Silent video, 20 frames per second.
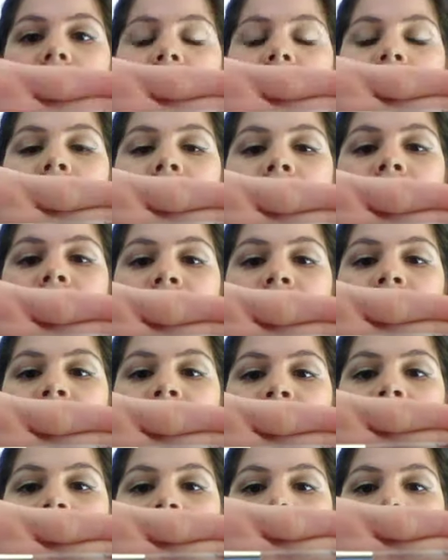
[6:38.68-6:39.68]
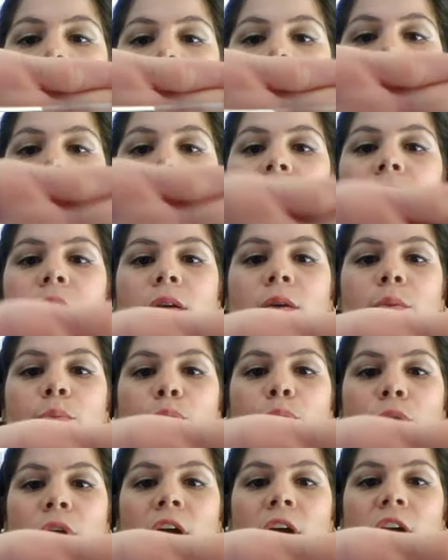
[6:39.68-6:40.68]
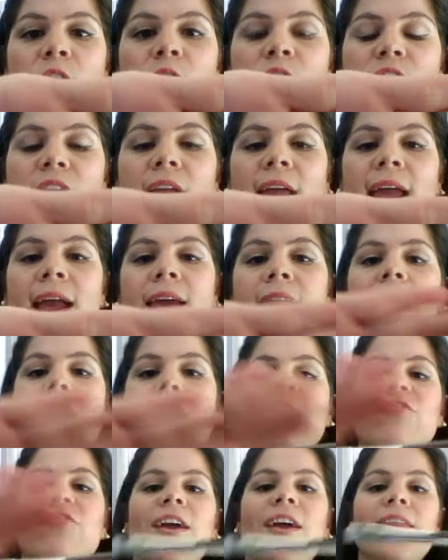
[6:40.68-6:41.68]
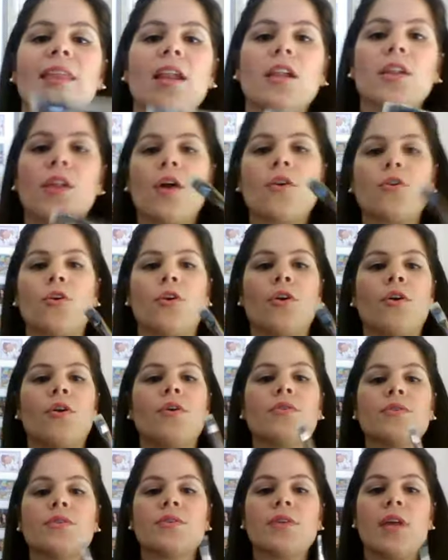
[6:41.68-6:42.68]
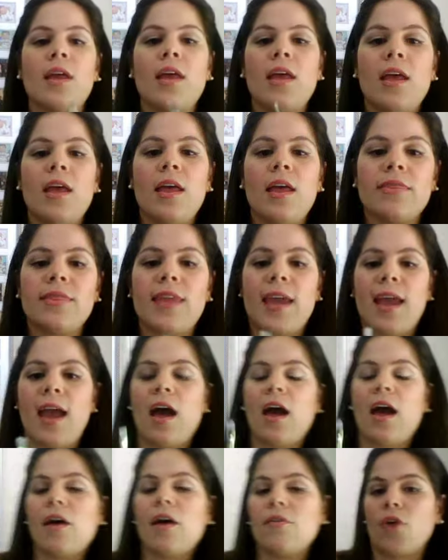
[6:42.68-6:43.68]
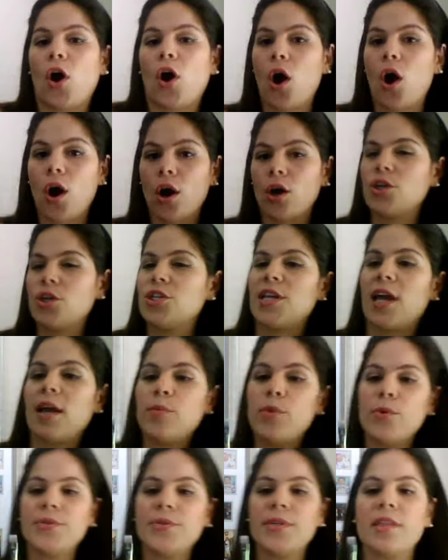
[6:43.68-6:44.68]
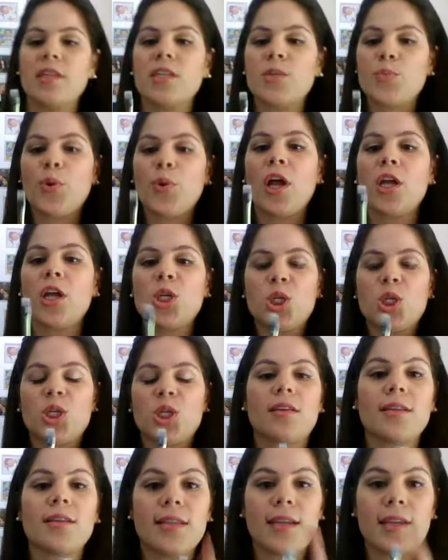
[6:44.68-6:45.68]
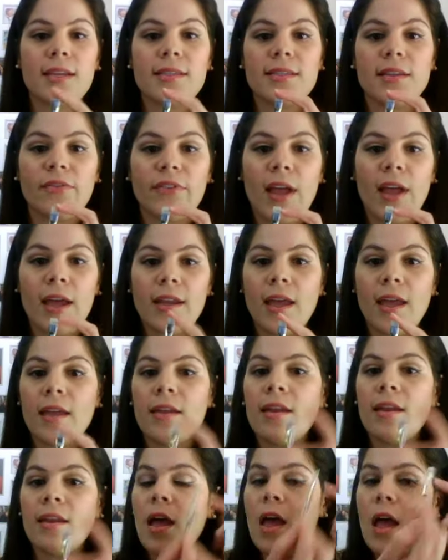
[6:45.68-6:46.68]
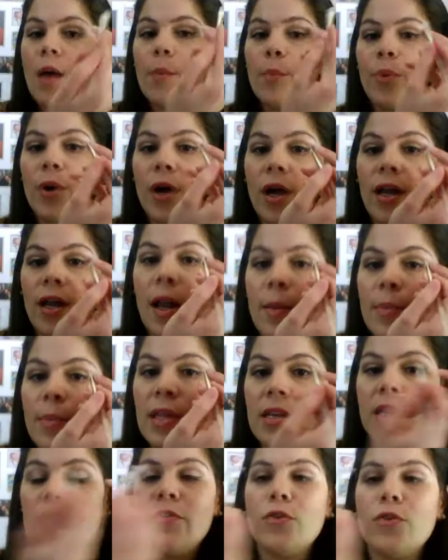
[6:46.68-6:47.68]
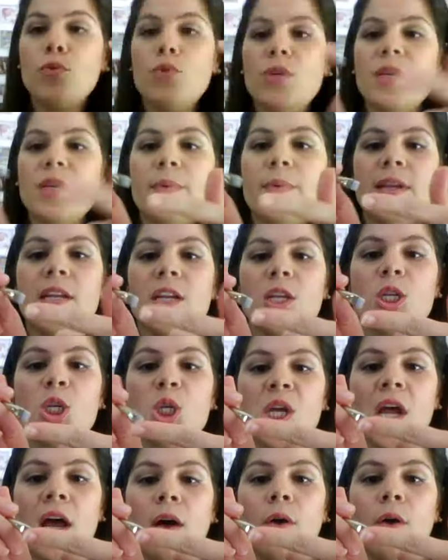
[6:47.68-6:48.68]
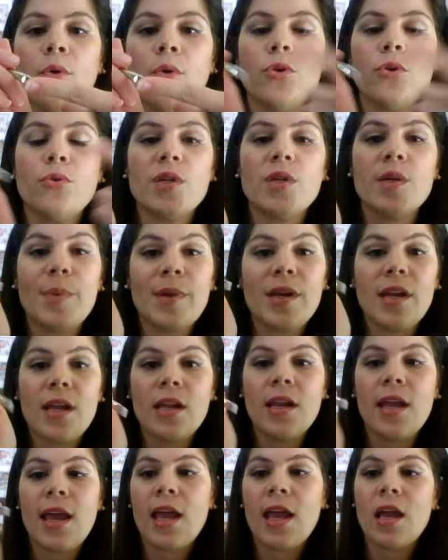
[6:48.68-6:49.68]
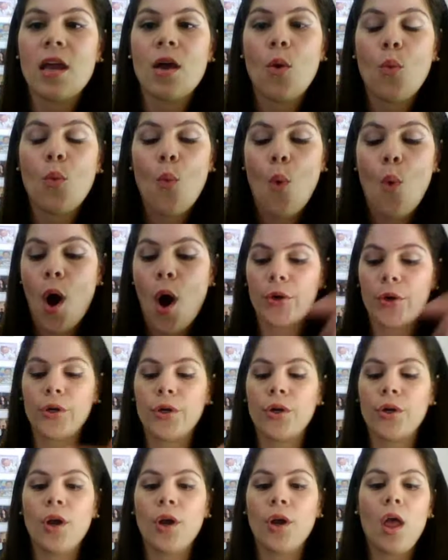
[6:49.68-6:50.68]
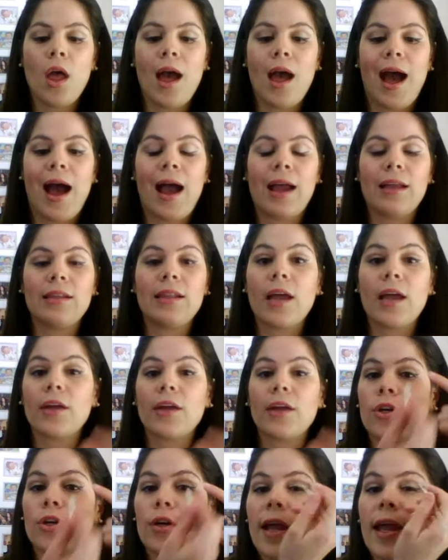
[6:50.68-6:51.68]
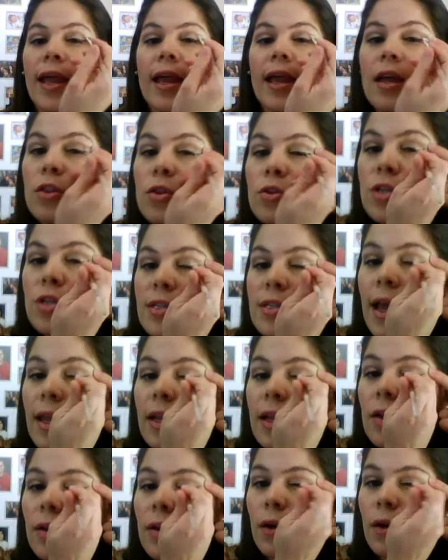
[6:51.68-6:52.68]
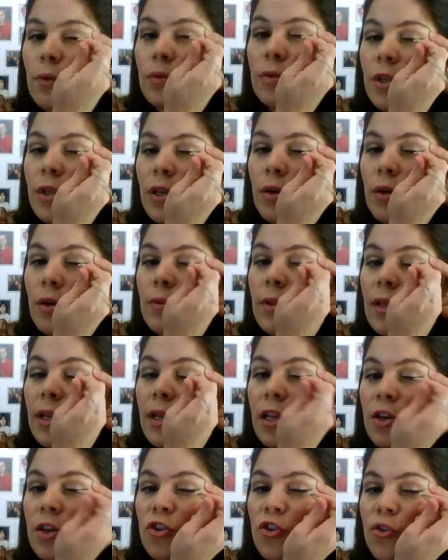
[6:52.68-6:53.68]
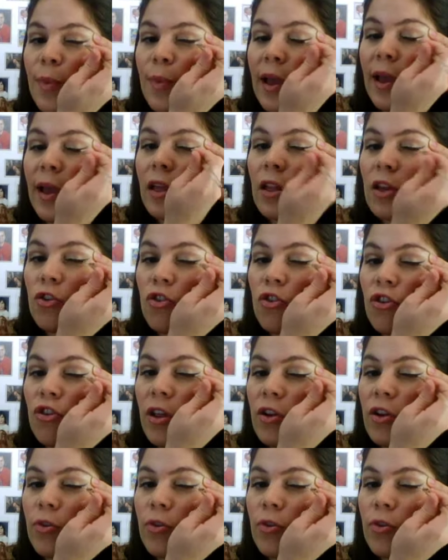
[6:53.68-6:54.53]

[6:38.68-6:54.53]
Eyelining brush, and I find that a lot of girls, they have a hard time using this brush just because it is a flathead. But I mean, if you dip it in a gel or you dip it in a water eyeliner and you just kind of go, you know, inch by inch,